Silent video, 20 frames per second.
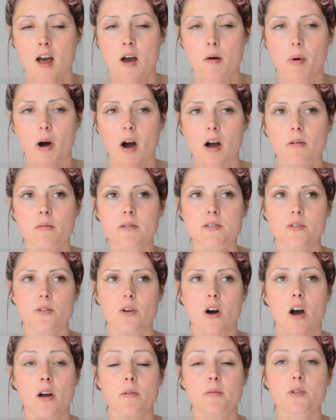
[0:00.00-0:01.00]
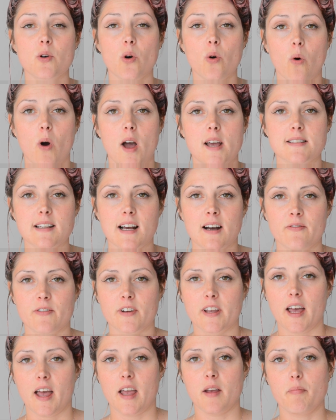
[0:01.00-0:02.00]
But I would always
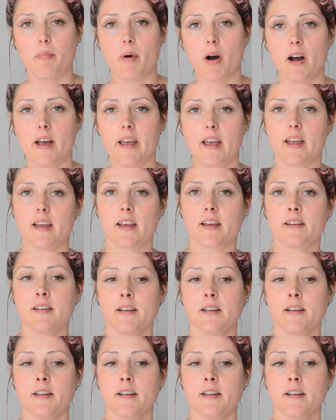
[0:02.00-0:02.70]
advocate buying